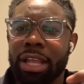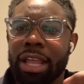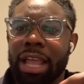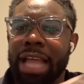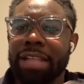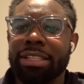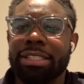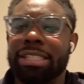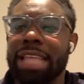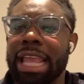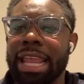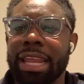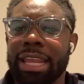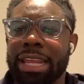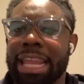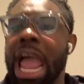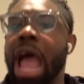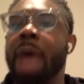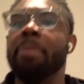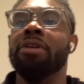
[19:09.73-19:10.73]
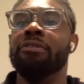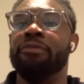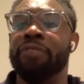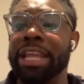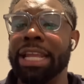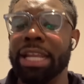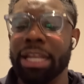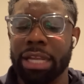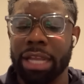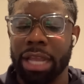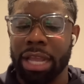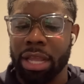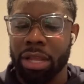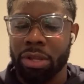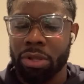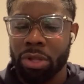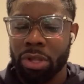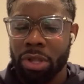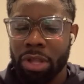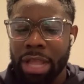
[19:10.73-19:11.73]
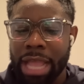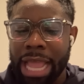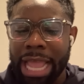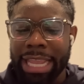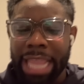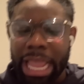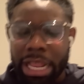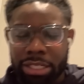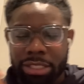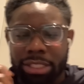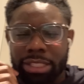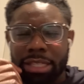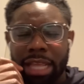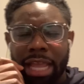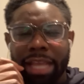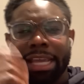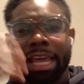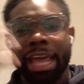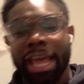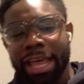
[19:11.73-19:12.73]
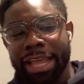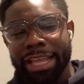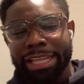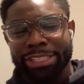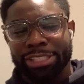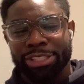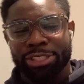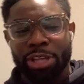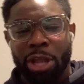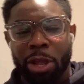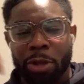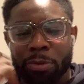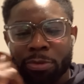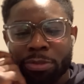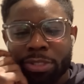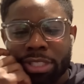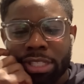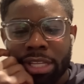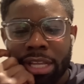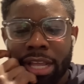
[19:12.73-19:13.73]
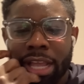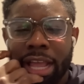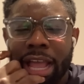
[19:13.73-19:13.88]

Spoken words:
and say Camavinga against a Curtis Jones,